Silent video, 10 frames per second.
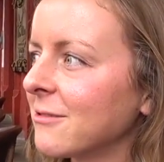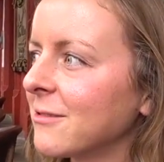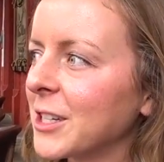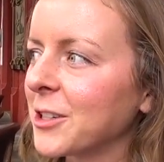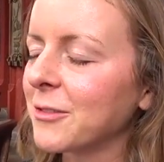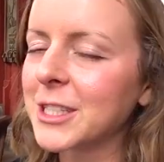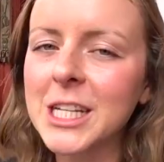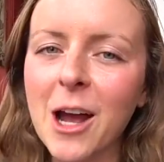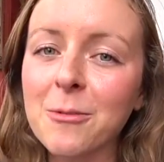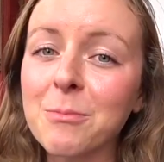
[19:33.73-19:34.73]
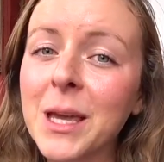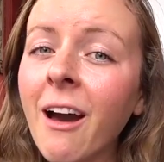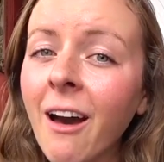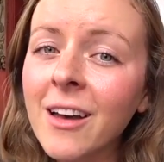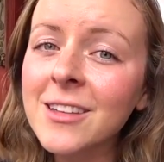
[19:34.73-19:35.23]
feel of a town
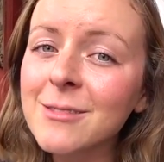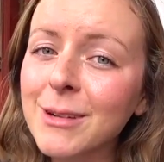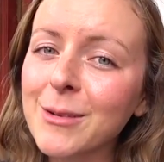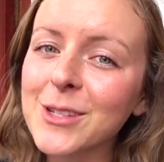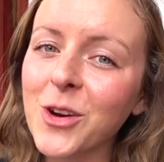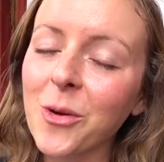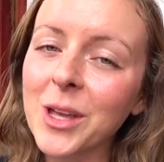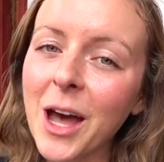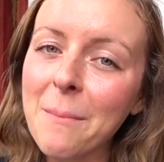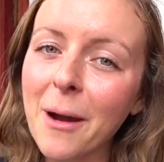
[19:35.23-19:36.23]
because when I was growing up,